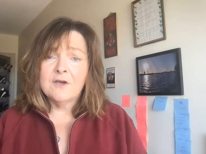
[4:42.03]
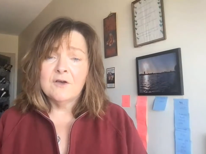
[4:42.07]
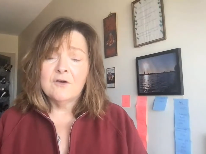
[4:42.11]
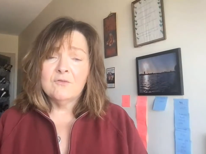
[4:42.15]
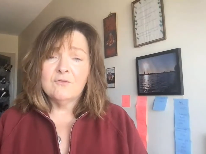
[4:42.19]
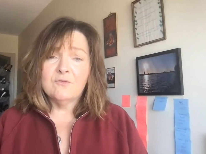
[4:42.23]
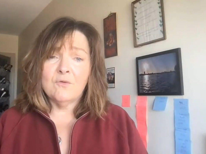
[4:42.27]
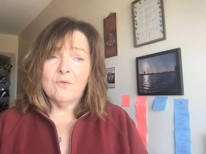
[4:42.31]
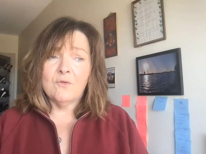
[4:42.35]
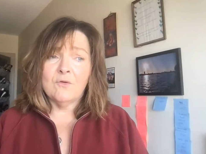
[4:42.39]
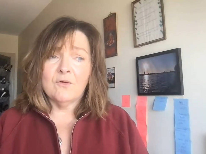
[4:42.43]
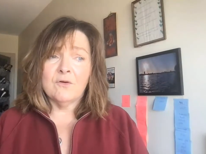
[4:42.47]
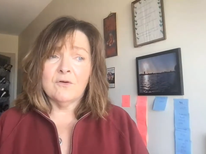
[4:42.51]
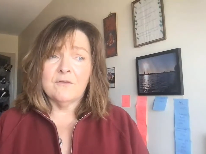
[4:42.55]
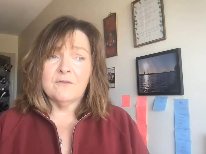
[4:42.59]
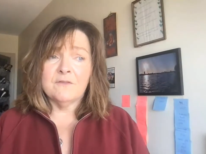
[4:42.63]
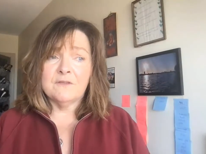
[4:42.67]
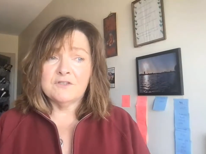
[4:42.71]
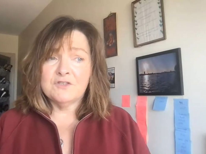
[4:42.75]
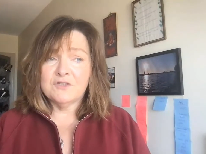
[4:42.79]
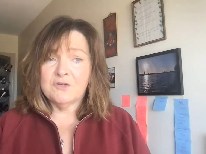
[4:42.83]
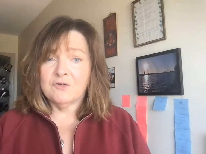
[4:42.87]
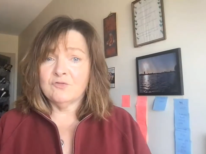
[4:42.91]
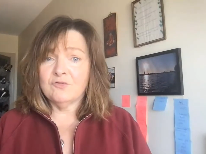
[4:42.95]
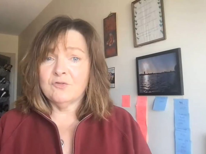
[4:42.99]
for the
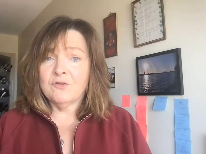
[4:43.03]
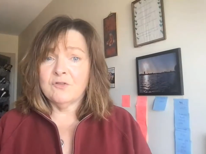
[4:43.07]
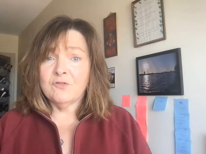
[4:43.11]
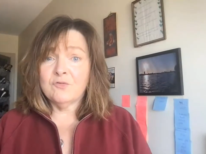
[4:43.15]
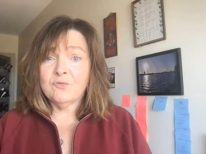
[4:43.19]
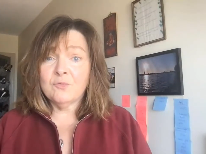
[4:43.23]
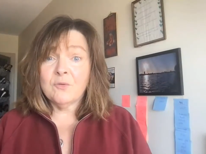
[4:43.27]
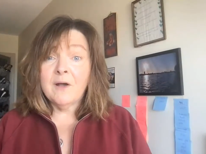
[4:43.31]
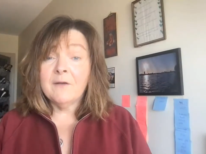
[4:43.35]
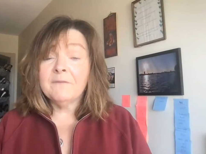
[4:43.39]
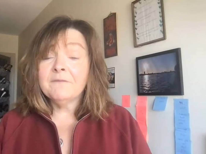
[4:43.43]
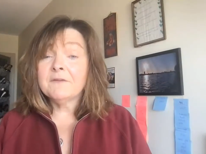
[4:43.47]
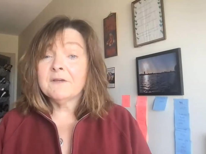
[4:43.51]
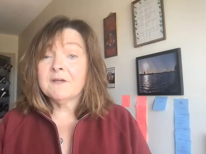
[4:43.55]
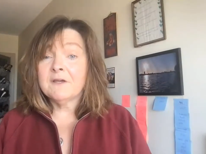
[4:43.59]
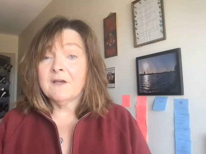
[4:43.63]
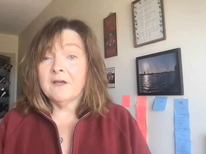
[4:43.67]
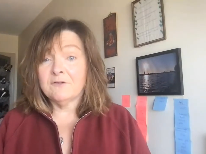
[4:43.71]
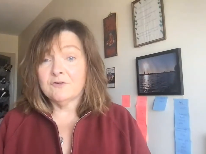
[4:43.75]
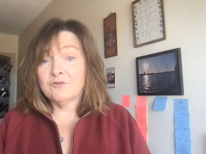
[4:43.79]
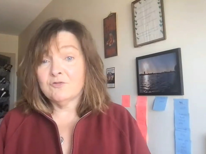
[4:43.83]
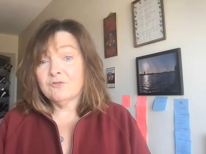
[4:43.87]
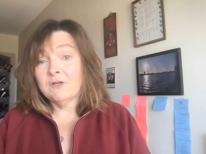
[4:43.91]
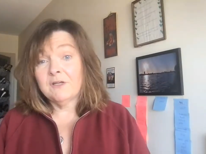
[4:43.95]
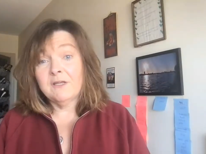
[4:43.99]
children throughout the
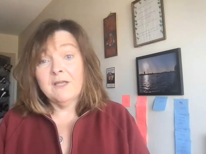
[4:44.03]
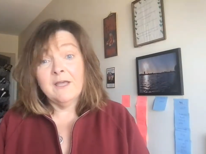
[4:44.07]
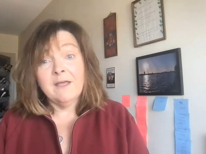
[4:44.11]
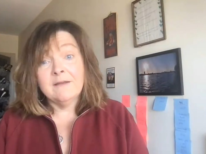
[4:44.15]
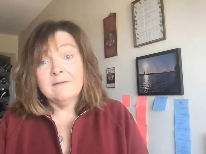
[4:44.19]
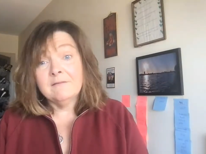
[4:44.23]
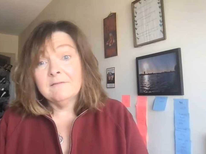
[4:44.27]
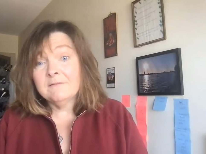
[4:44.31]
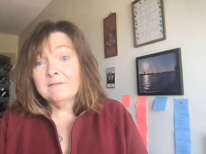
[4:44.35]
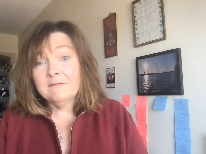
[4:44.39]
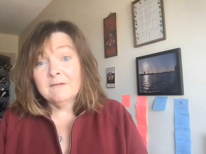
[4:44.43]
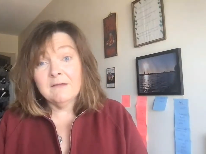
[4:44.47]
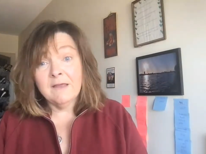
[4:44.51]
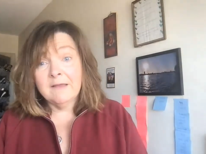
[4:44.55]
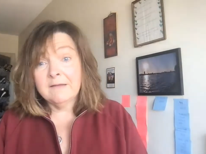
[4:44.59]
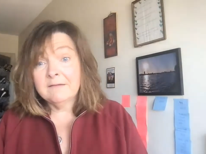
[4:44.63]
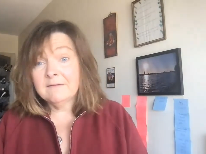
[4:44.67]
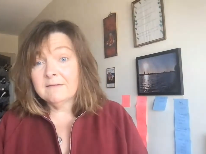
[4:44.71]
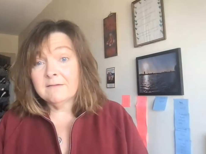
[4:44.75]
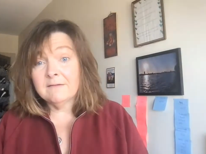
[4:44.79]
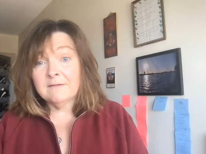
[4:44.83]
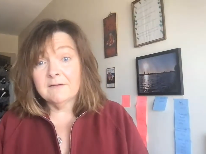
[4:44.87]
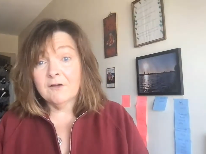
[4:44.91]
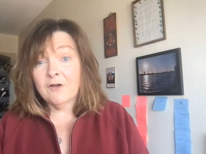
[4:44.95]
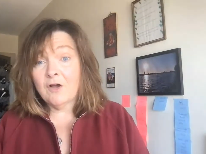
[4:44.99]
country and
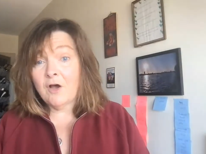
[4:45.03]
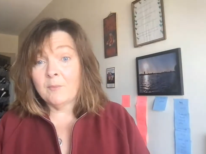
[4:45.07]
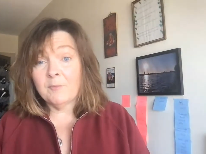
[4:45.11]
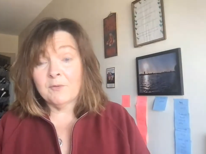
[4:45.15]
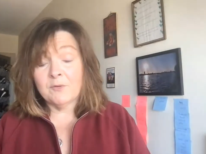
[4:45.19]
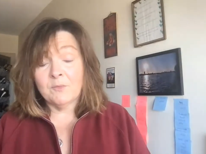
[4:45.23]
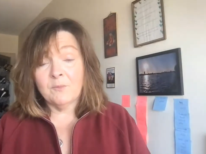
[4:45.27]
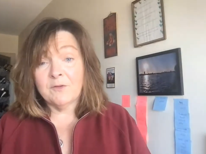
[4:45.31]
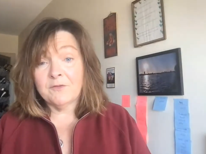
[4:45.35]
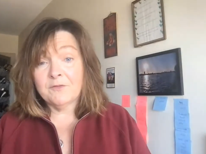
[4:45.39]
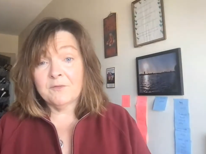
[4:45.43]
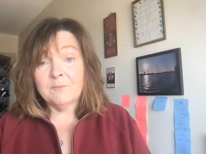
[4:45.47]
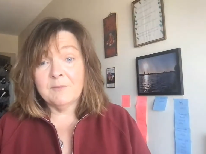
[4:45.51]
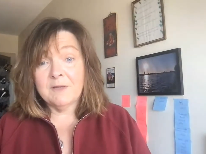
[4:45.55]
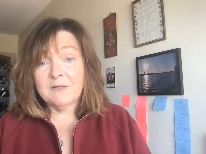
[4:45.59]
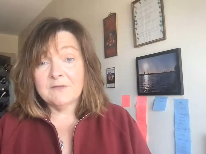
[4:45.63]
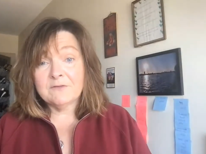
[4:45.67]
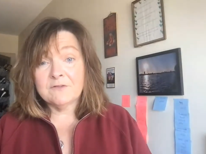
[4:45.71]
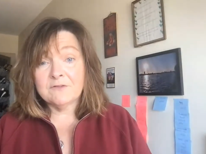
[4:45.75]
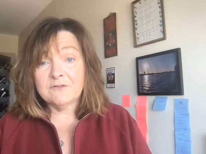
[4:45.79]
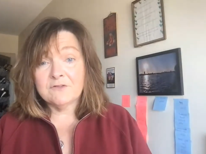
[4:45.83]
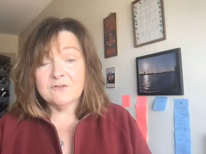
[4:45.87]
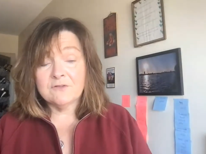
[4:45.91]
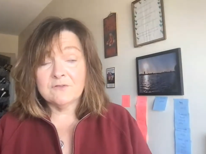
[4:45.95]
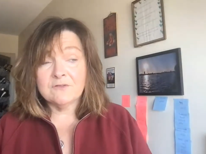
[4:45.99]
in the Commonwealth of
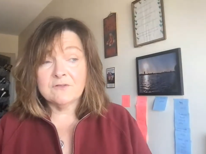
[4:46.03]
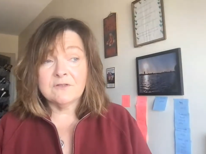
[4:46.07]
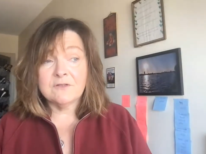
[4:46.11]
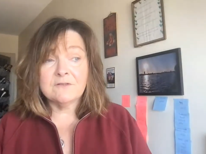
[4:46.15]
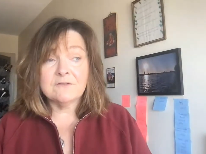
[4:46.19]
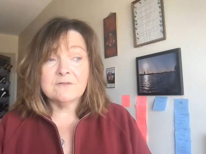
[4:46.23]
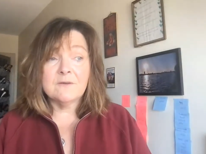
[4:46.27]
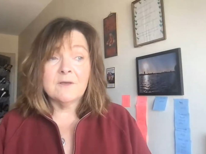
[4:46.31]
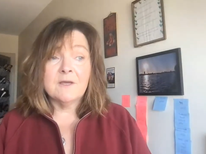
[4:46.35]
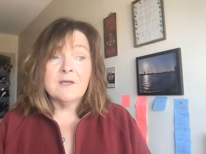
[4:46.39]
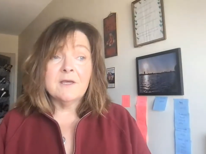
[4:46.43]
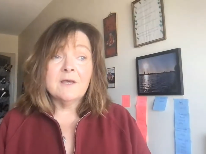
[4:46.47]
Massachusetts.